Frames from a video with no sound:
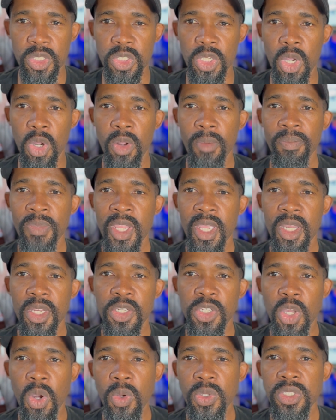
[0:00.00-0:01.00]
So
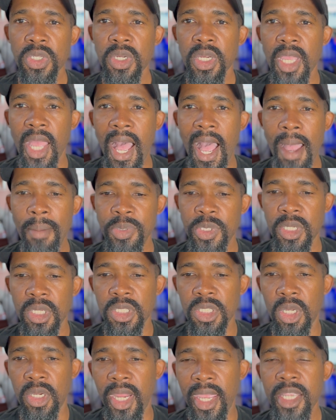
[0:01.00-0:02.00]
those are the
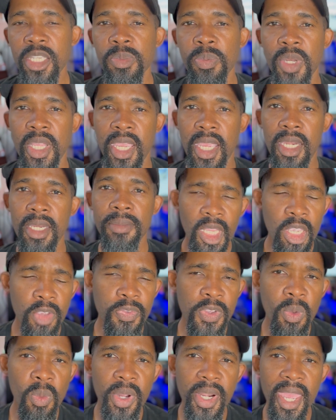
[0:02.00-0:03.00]
options on X-Plane
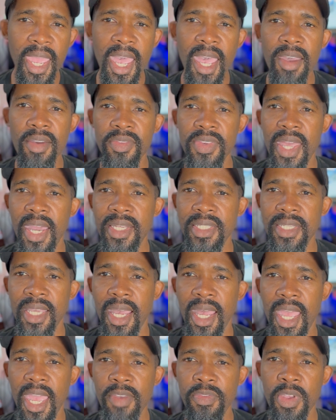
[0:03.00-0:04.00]
if you want to have that
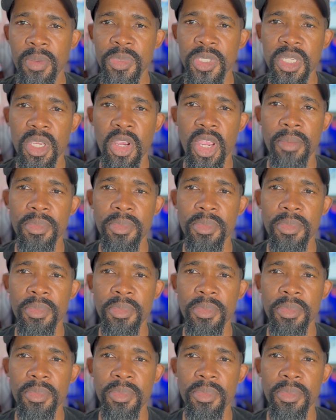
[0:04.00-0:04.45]
FMC or